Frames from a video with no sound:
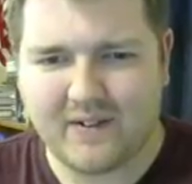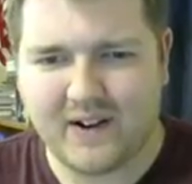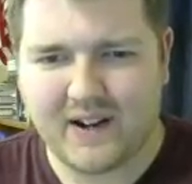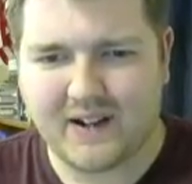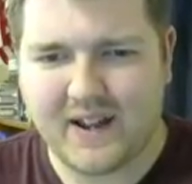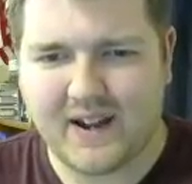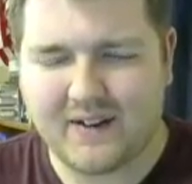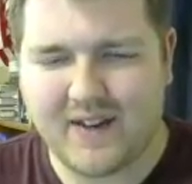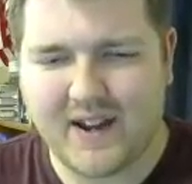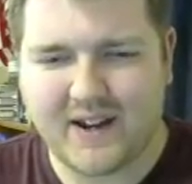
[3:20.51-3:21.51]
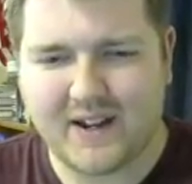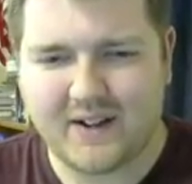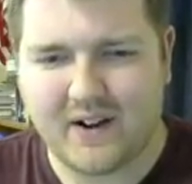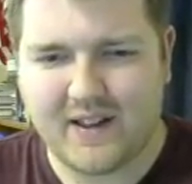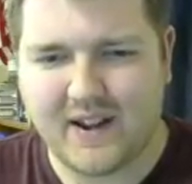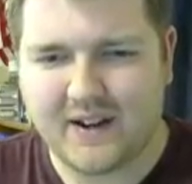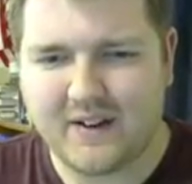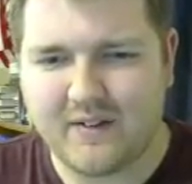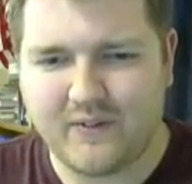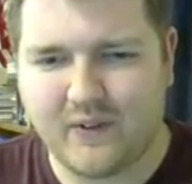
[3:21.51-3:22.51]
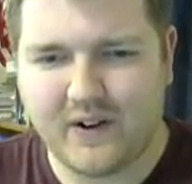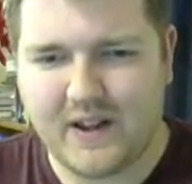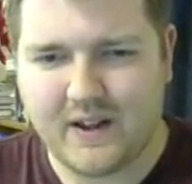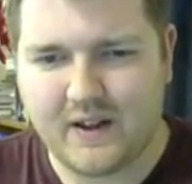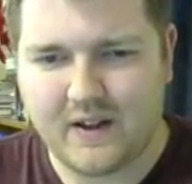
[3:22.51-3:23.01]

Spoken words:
we're getting negative 80, not negative 40.